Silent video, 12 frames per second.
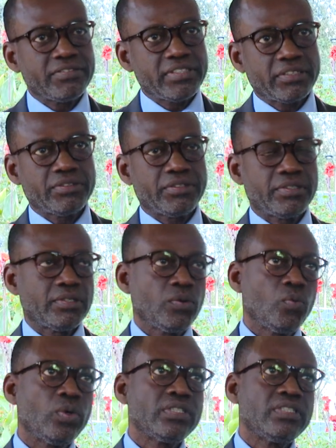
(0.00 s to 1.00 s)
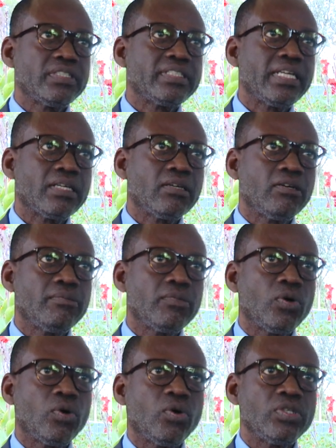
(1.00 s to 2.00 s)
sector, what the telecom
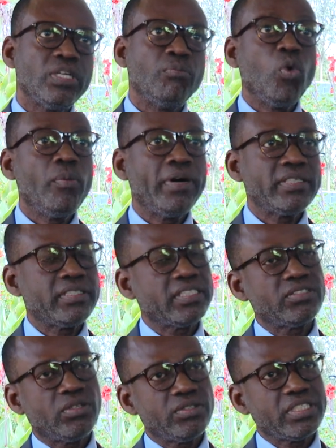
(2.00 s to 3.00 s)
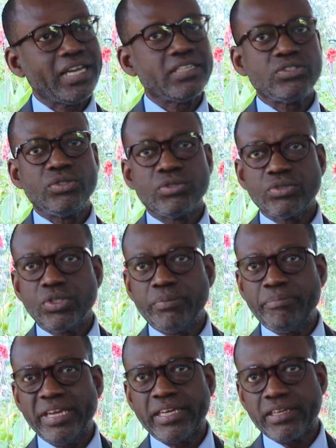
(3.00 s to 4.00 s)
or the mobile technology has done to the
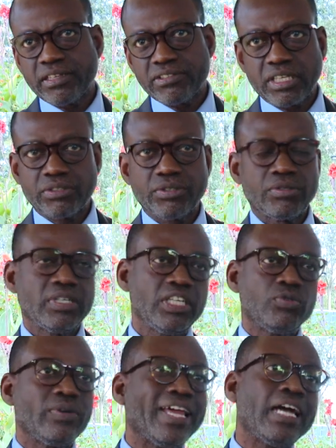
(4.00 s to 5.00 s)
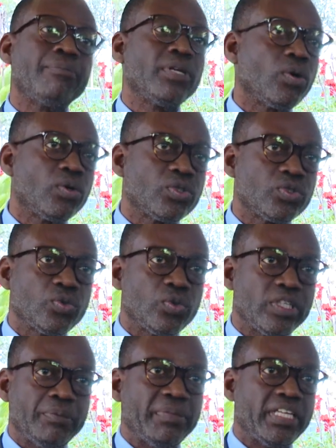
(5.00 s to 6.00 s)
banking sector, it will happen also
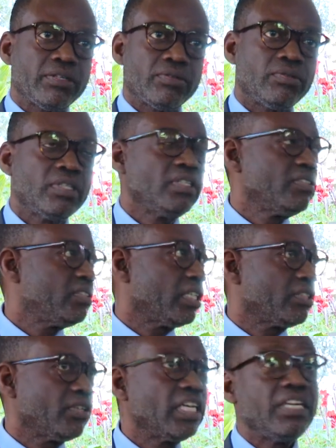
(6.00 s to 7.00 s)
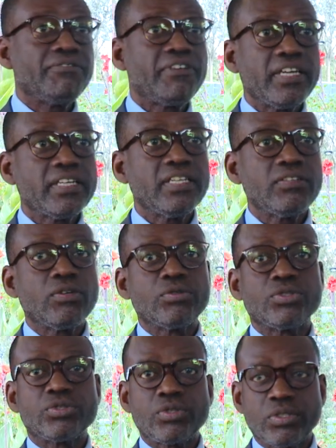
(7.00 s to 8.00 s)
in the medical sector. If I can
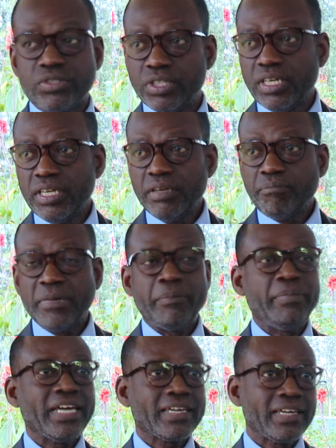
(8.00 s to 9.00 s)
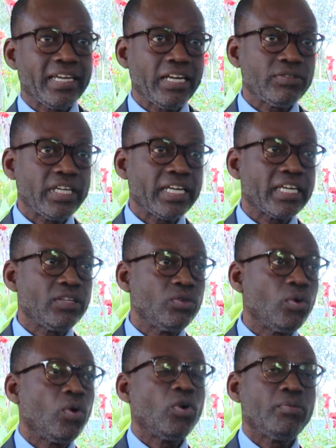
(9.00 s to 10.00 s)
consult my bank account, I can
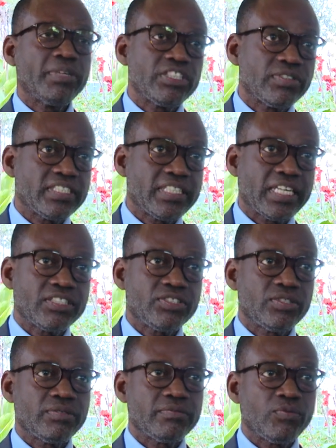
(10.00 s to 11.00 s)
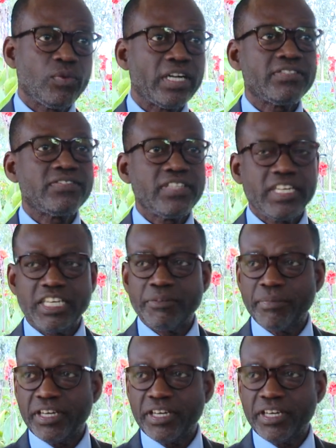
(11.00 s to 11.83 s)
do all my transactions while sitting in